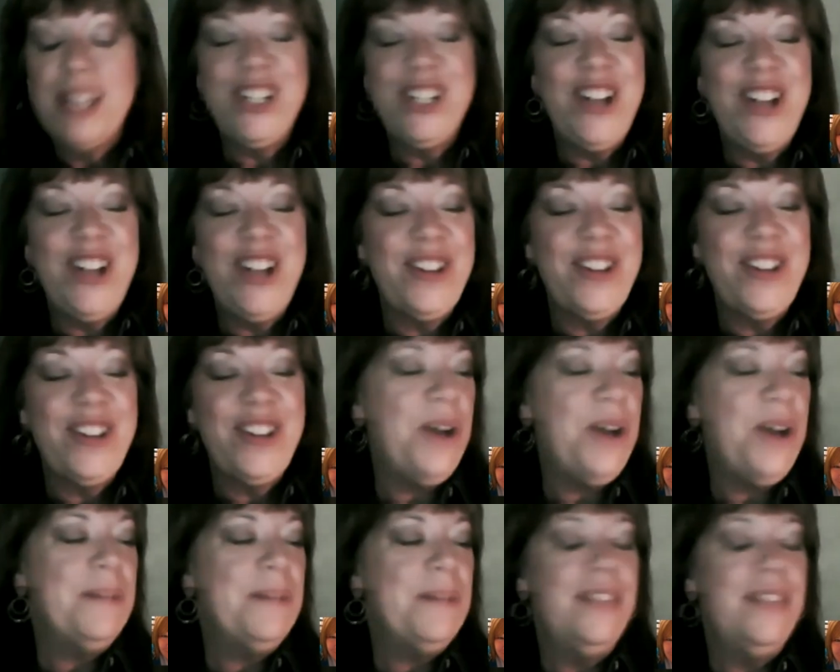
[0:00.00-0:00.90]
Oklahoma
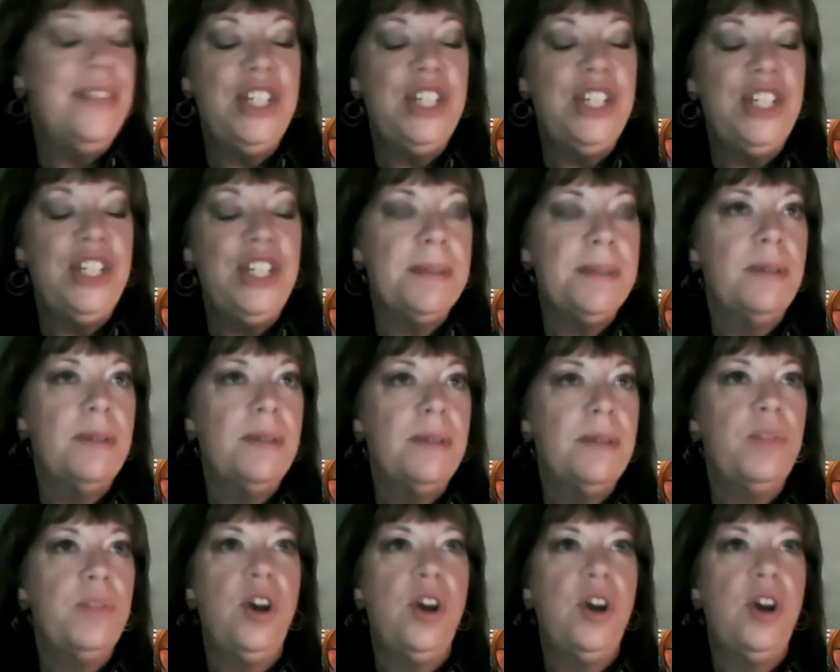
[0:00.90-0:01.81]
and the gypsum,
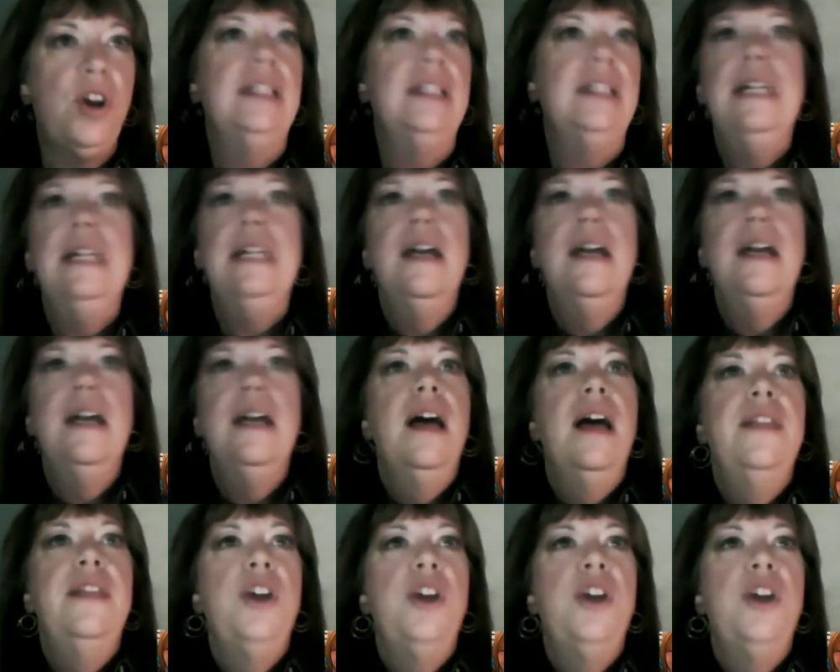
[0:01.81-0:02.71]
there
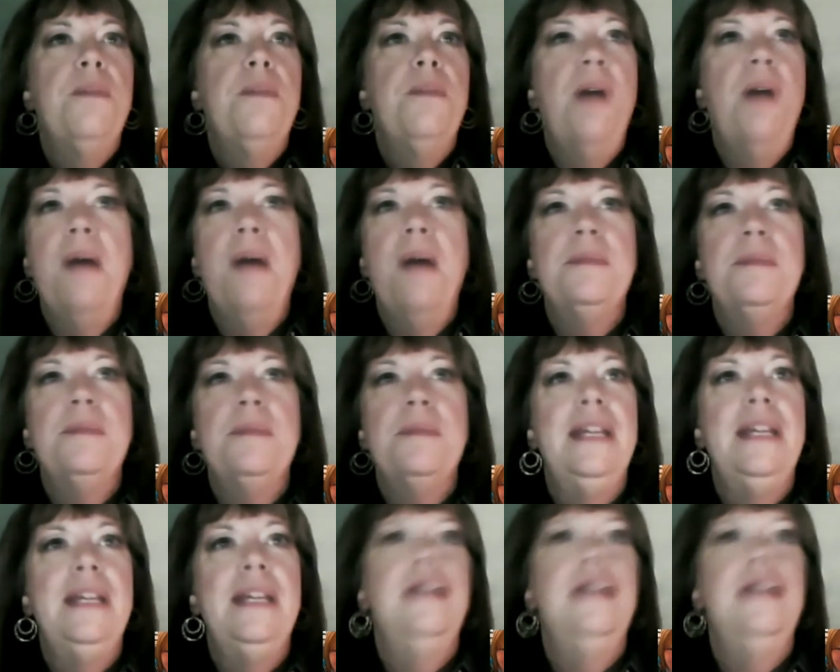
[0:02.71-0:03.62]
are
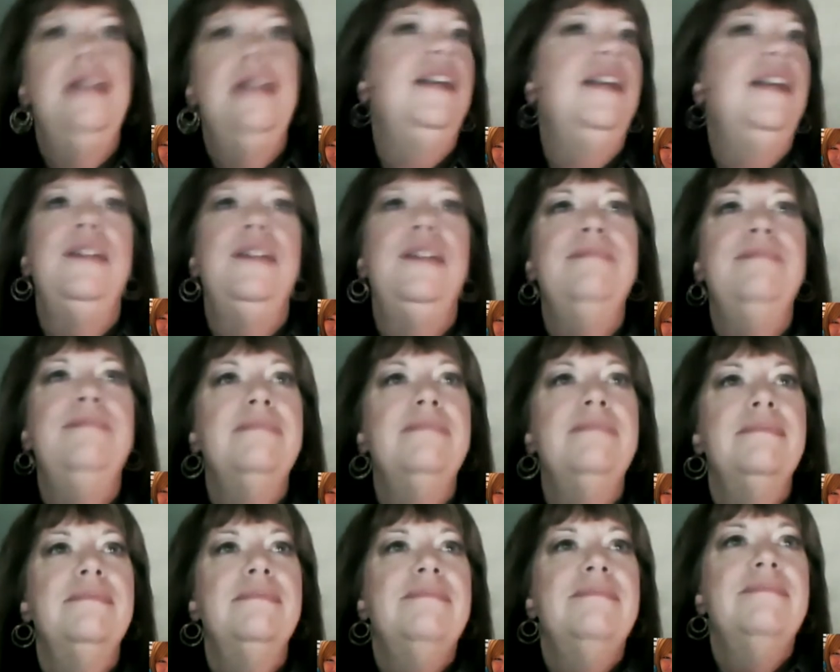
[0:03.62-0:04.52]
probably
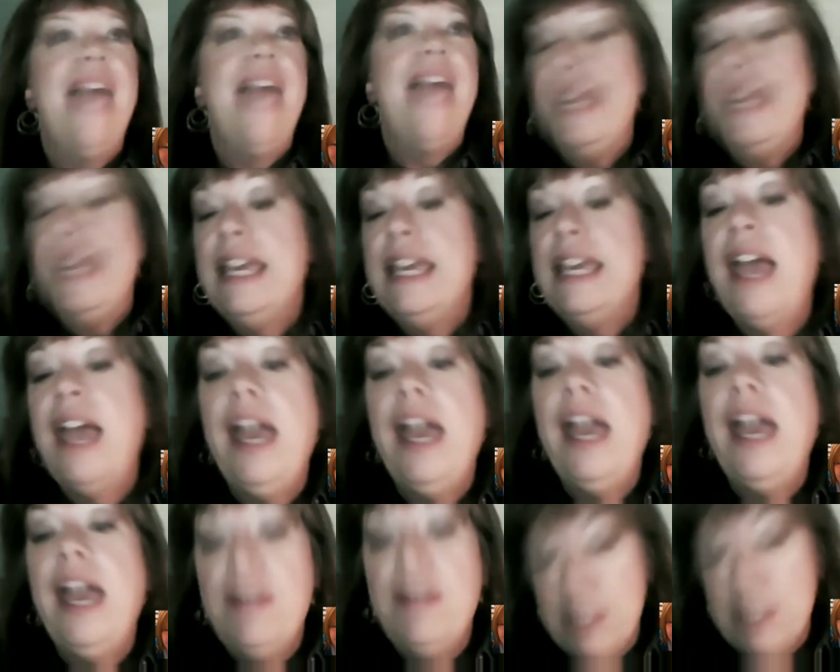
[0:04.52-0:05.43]
80
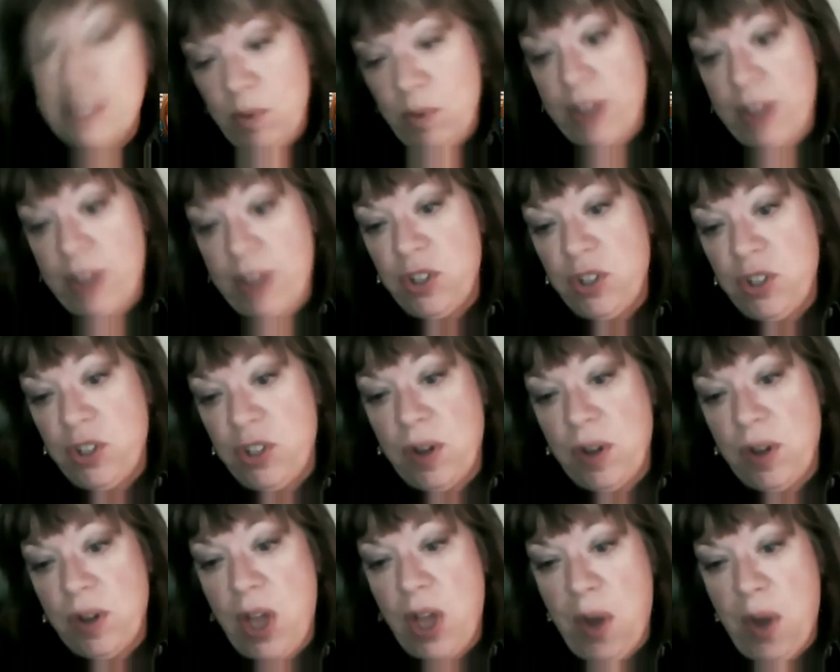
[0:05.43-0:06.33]
caves in western
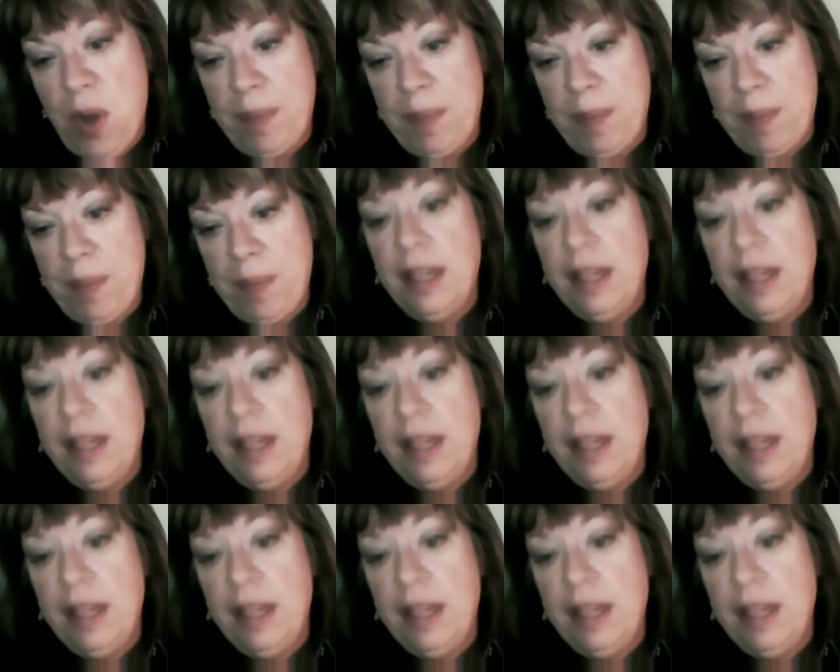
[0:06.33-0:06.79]
Oklahoma,